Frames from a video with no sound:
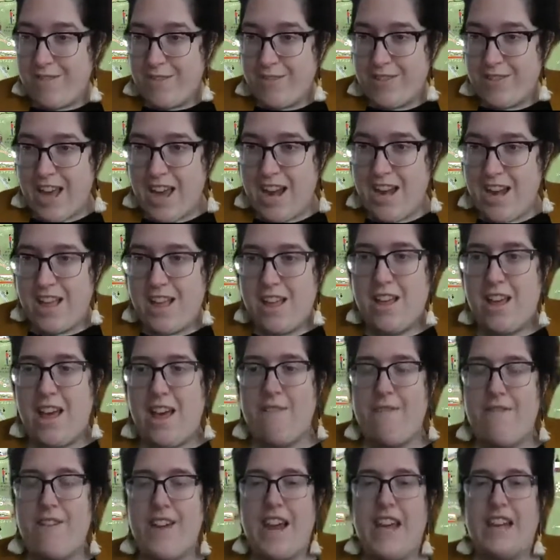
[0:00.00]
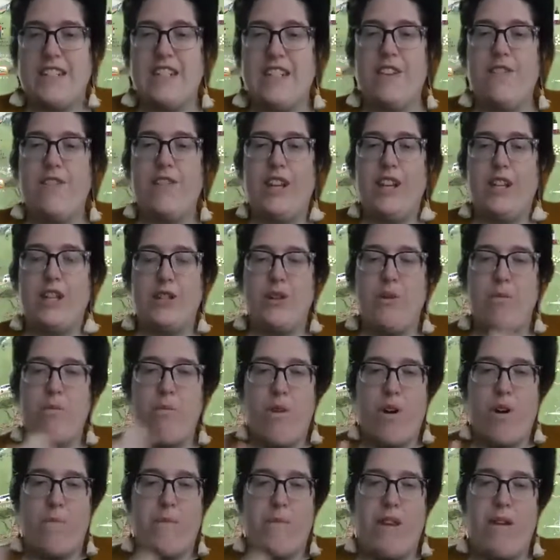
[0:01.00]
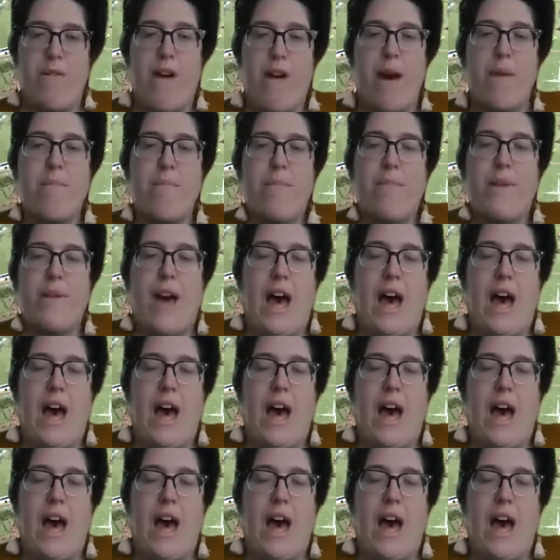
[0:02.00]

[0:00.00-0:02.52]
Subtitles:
I've got a fun activity to warm you up